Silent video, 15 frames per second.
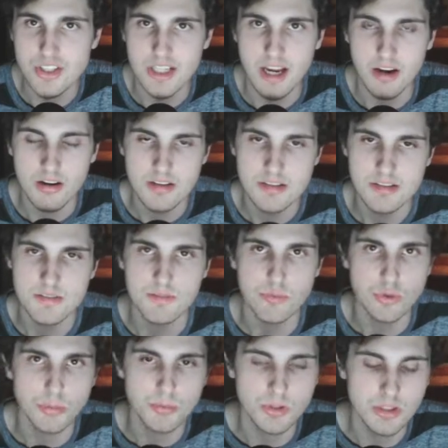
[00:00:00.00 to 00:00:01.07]
Harris,
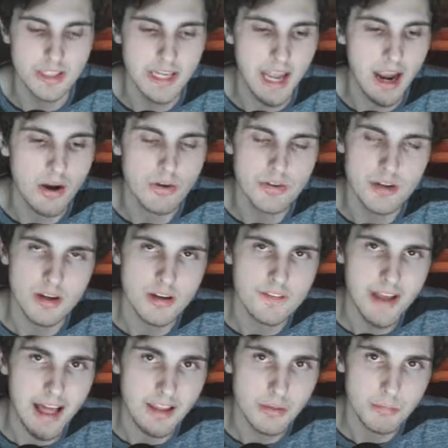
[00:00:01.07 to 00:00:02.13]
formerly out of
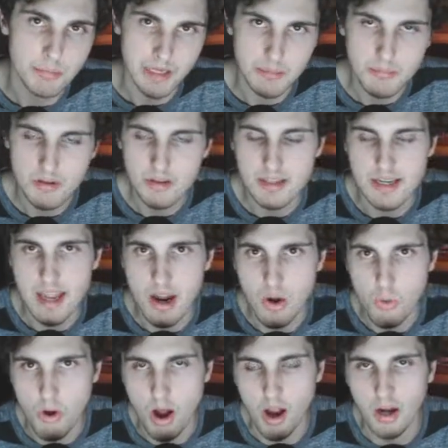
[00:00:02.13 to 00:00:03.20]
Alabama,
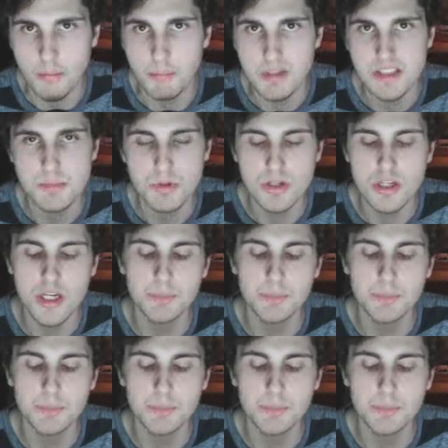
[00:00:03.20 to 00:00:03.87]
now on Pittsburgh.